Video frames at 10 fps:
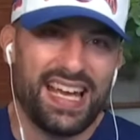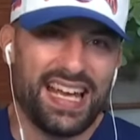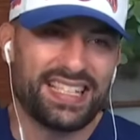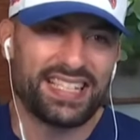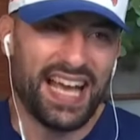
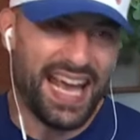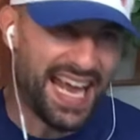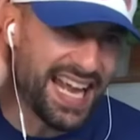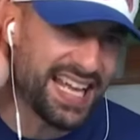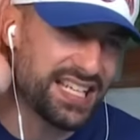his
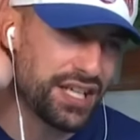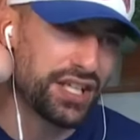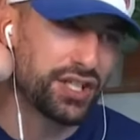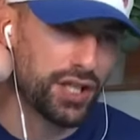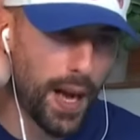hand
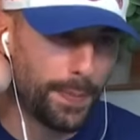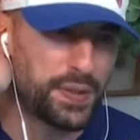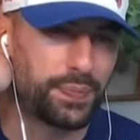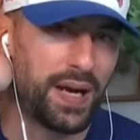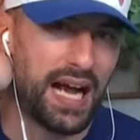
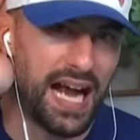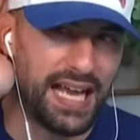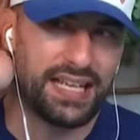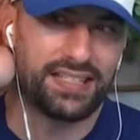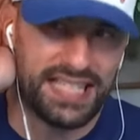cupped
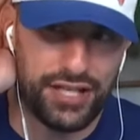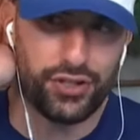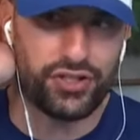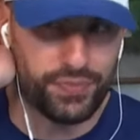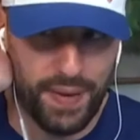behind his
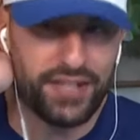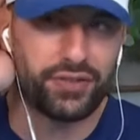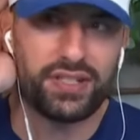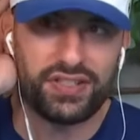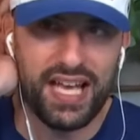ears,
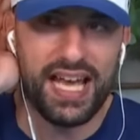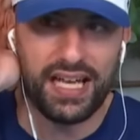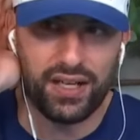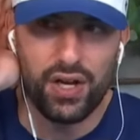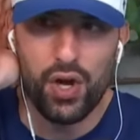basically
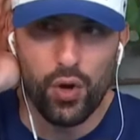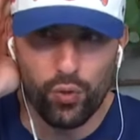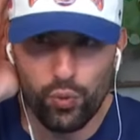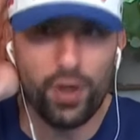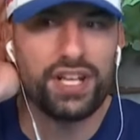saying,
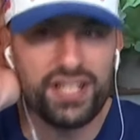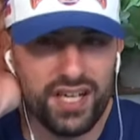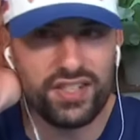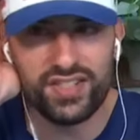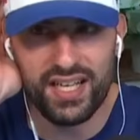What are you
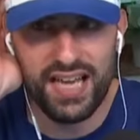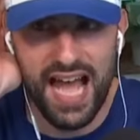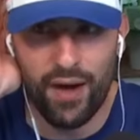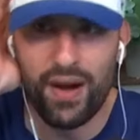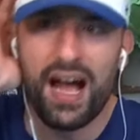going to say
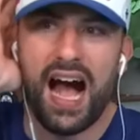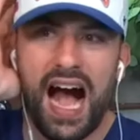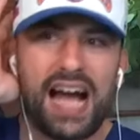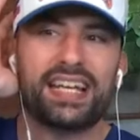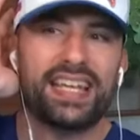now?
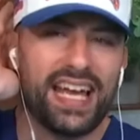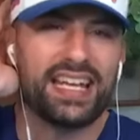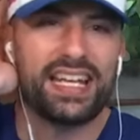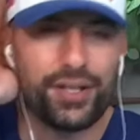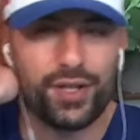I
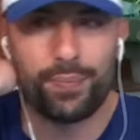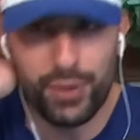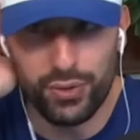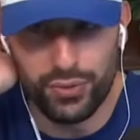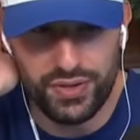can't hear the
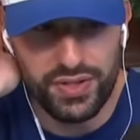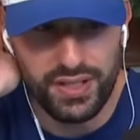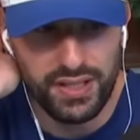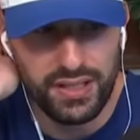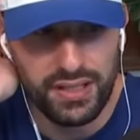boos.